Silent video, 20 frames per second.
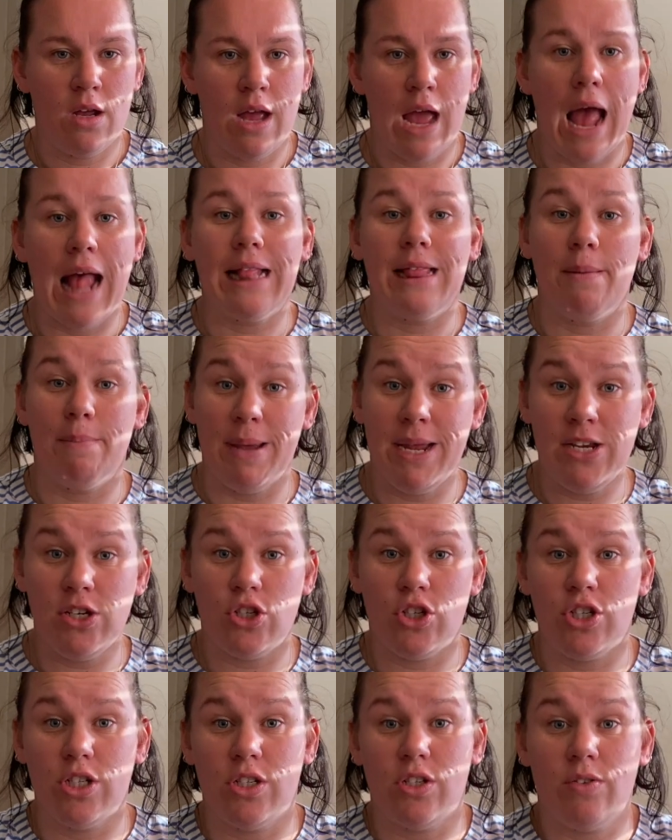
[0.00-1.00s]
at the beach.
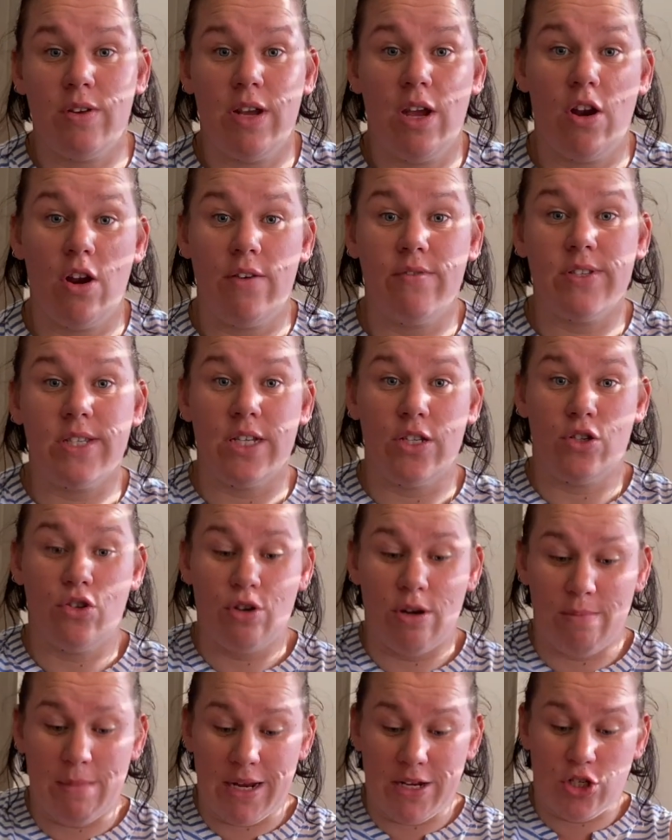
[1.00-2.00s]
She's doing an overseas
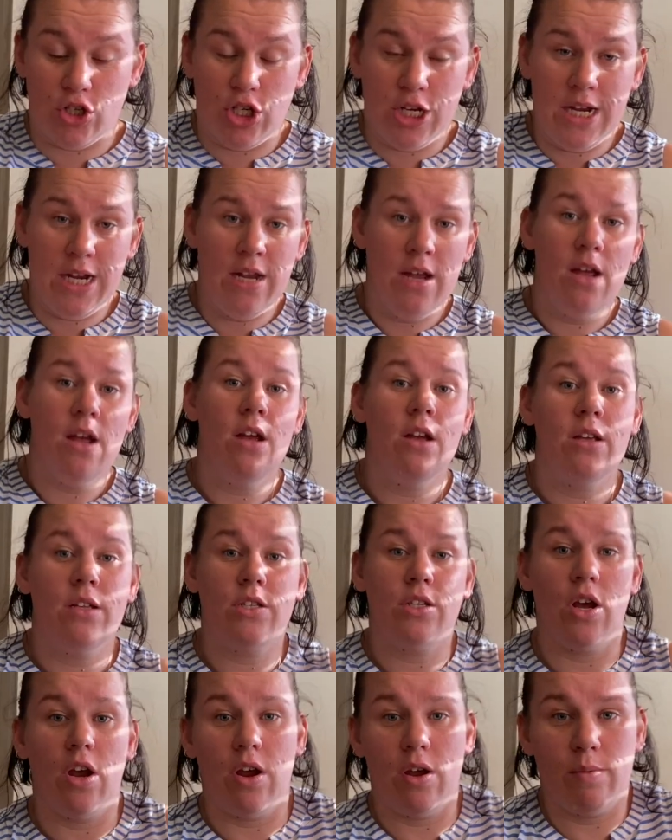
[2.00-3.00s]
trip next year,
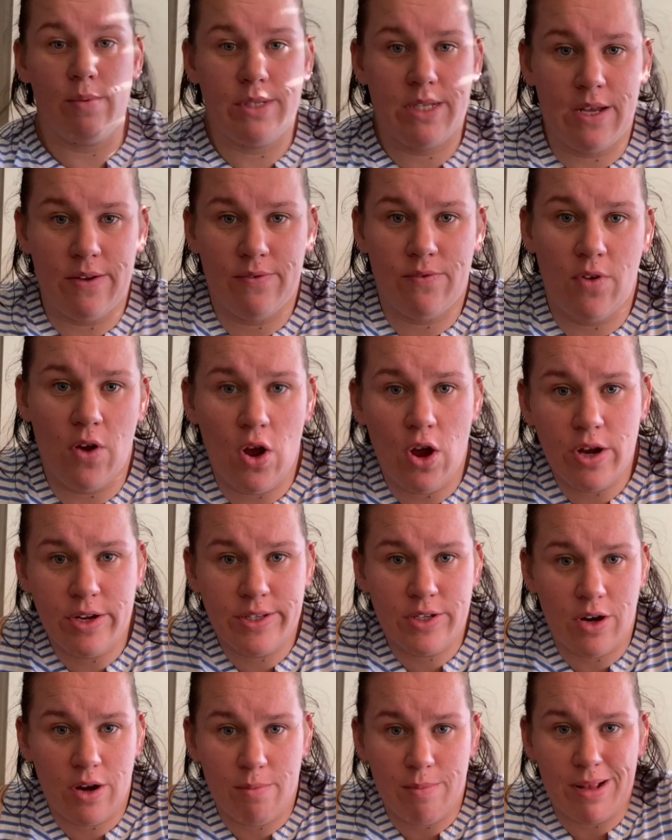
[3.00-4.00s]
so it was a gift for her.
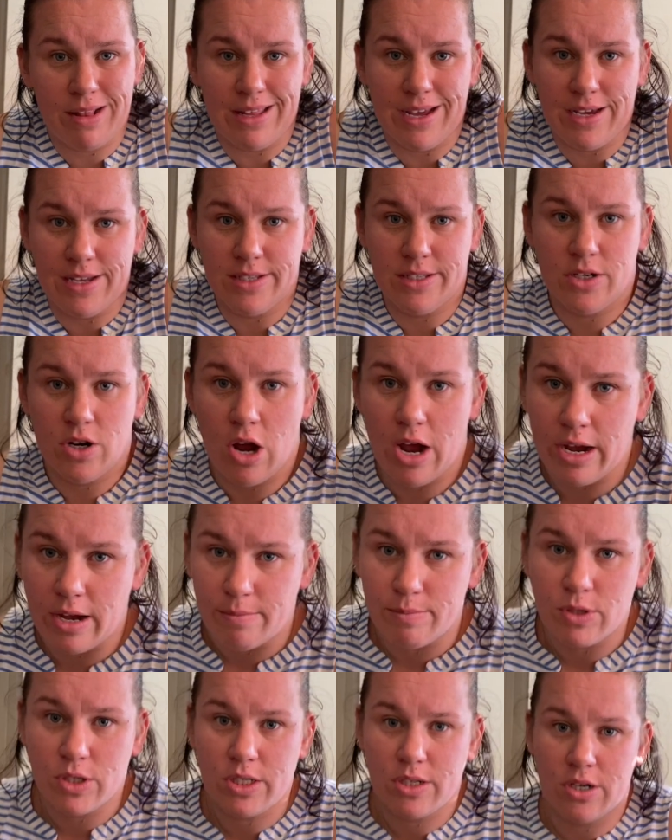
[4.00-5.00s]
Sorry, my leg is dying.
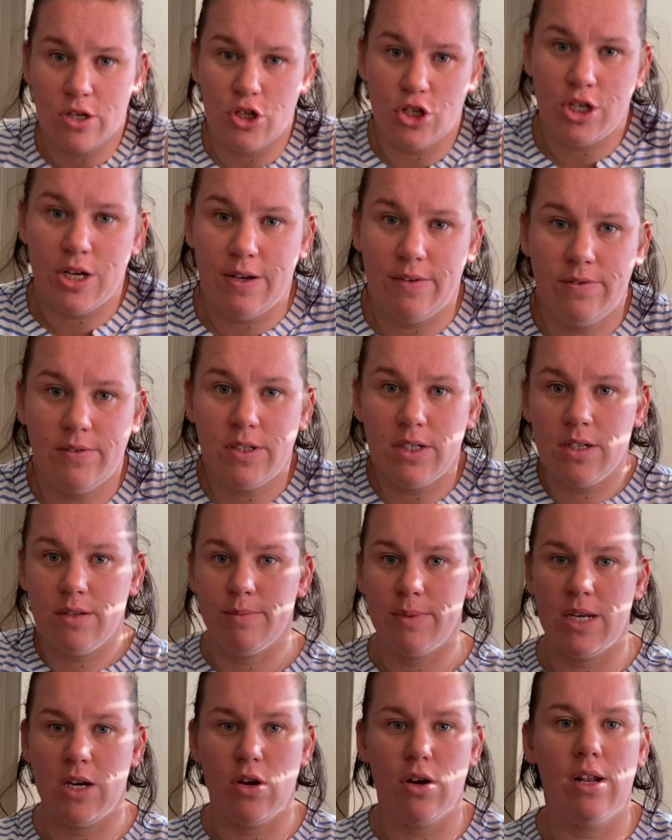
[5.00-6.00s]
I'm just going to shift,
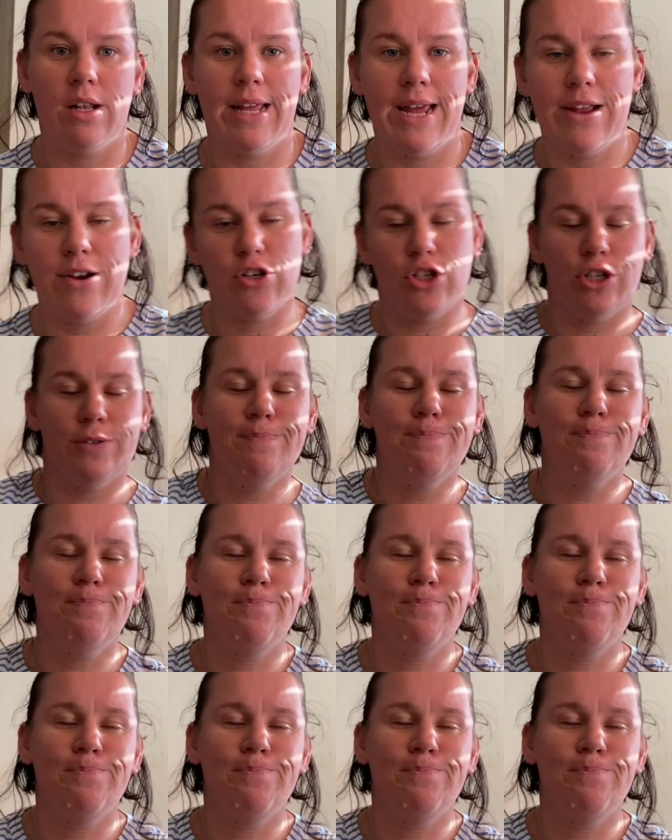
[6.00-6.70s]
sitting on a lounge.